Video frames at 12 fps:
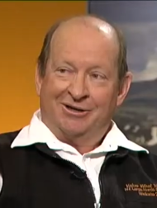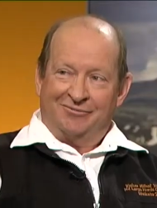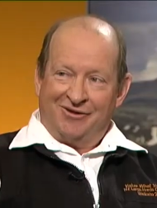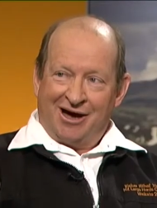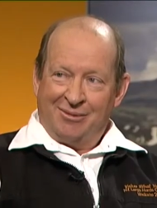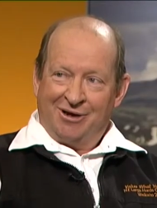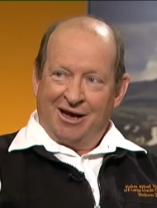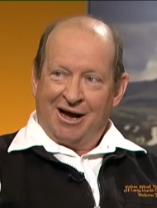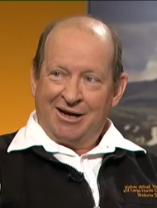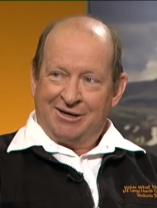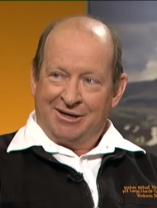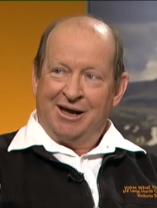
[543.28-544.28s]
at the farm
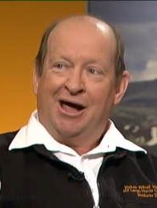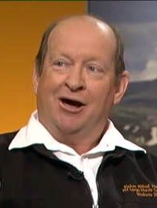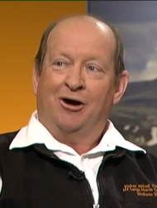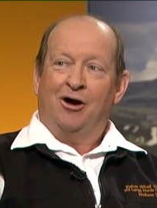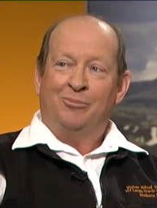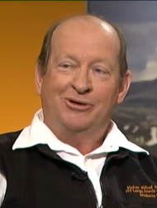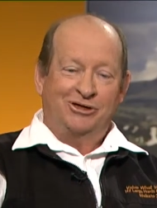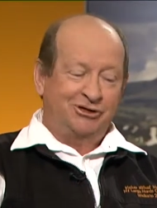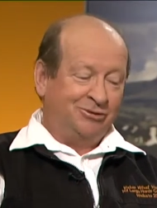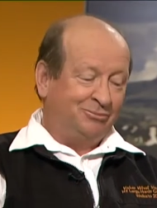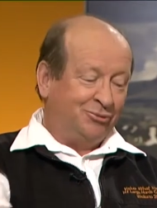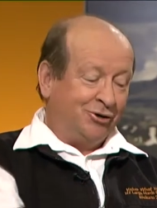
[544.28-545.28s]
gate. Our
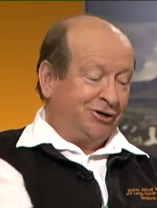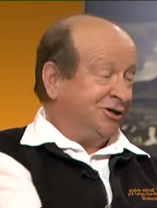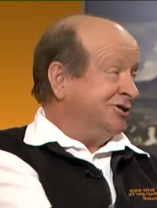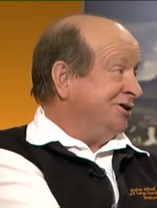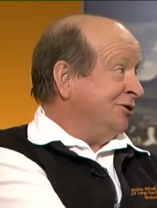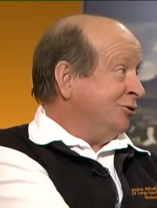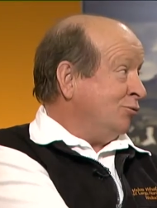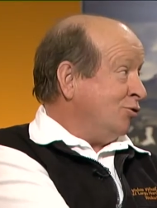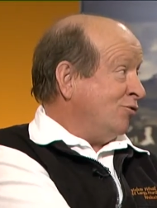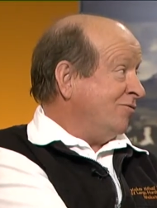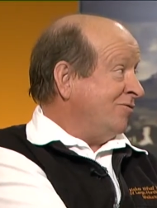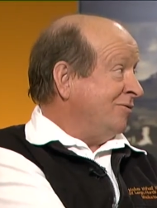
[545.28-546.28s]
competition point is at the wall.